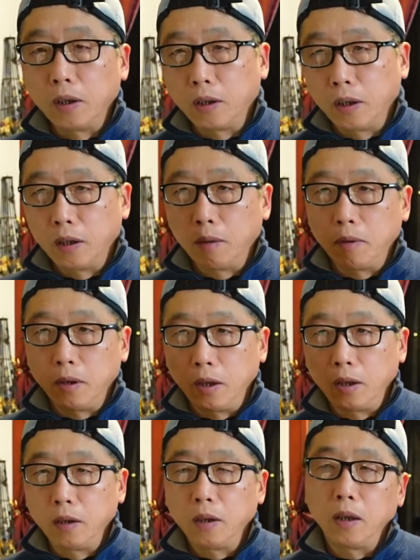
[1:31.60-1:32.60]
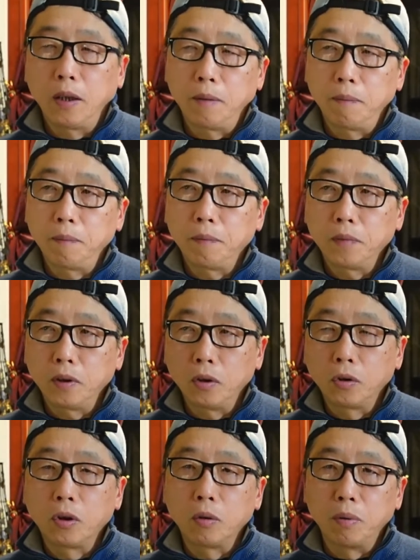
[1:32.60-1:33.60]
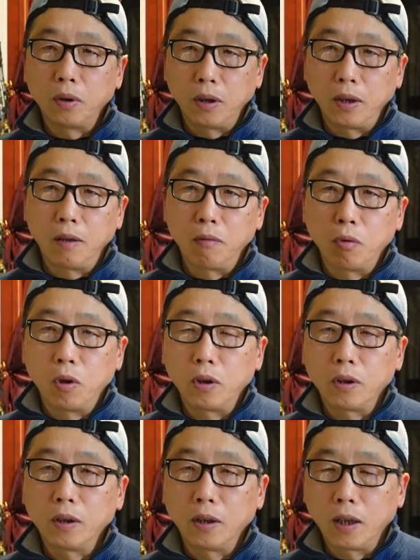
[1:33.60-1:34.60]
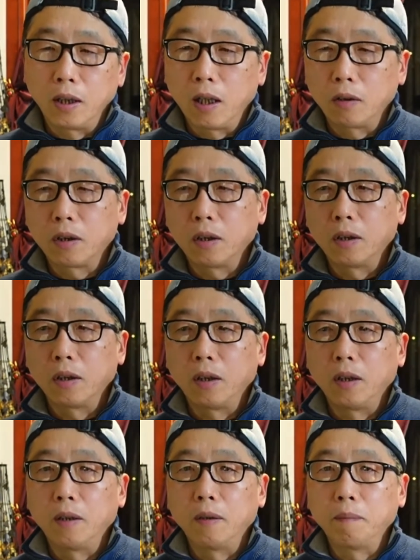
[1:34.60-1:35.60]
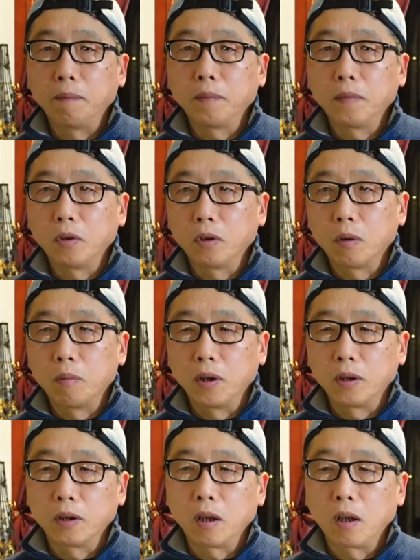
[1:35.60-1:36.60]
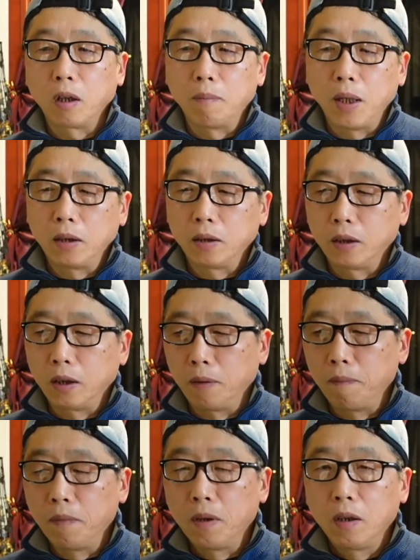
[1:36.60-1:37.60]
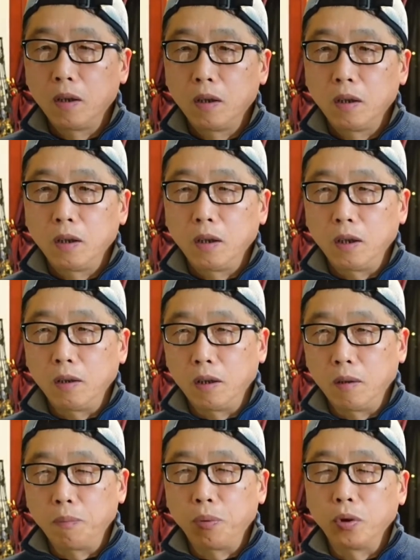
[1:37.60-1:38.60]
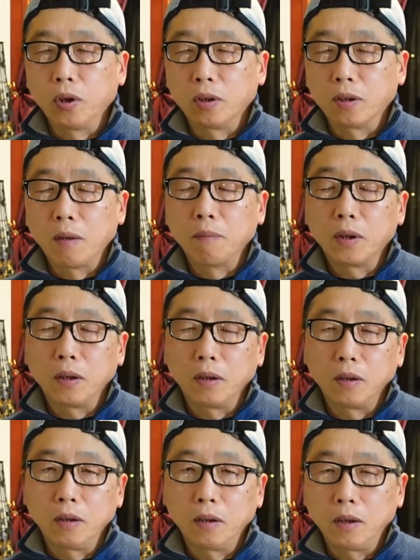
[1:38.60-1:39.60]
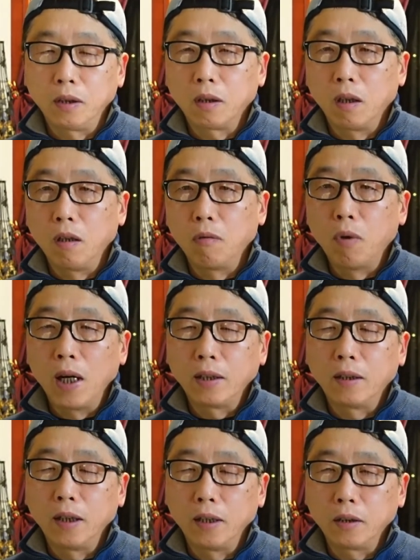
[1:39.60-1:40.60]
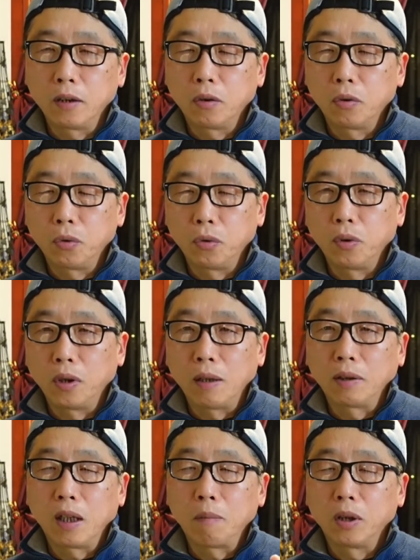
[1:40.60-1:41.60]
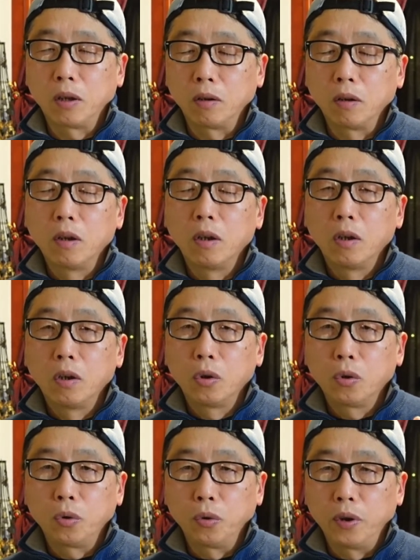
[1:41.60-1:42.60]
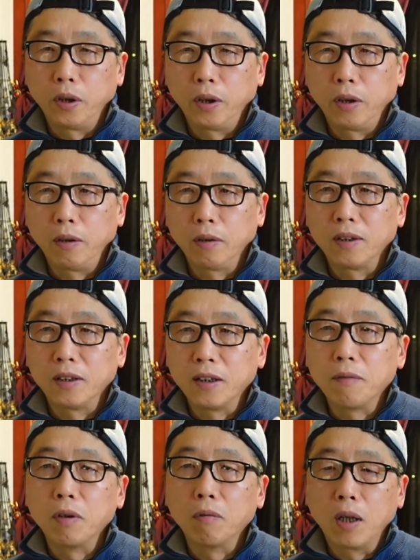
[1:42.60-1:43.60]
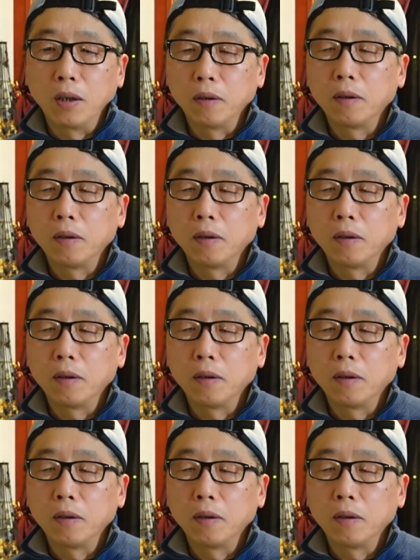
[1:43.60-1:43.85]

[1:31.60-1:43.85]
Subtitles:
in YouTuber world, a lot YouTubers talk about put something called wide lens to adapter to the ZV-1.